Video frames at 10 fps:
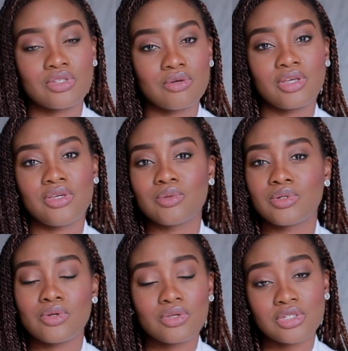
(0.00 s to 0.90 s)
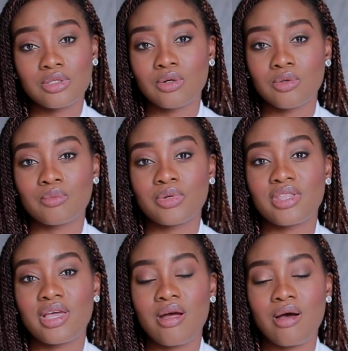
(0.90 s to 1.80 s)
Know that you are not alone, but
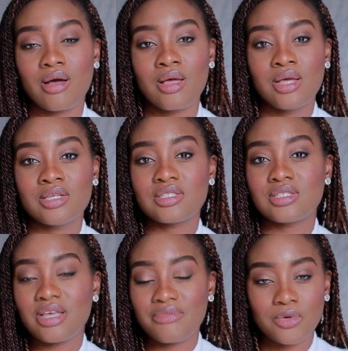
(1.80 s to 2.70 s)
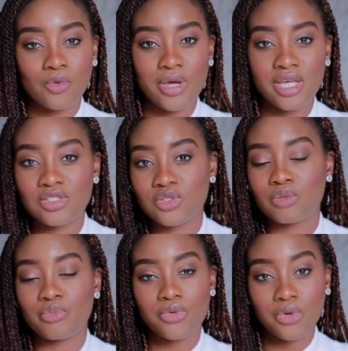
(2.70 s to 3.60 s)
there are several ways to
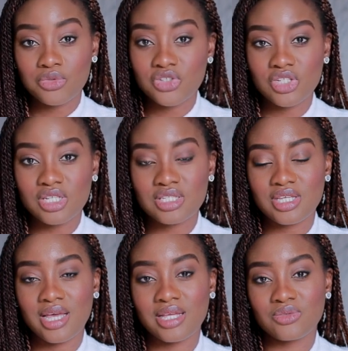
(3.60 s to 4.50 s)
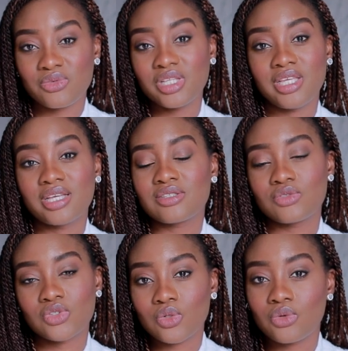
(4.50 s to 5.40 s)
approach it, and really, it's a
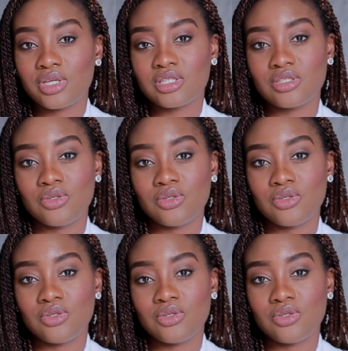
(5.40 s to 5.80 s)
choice.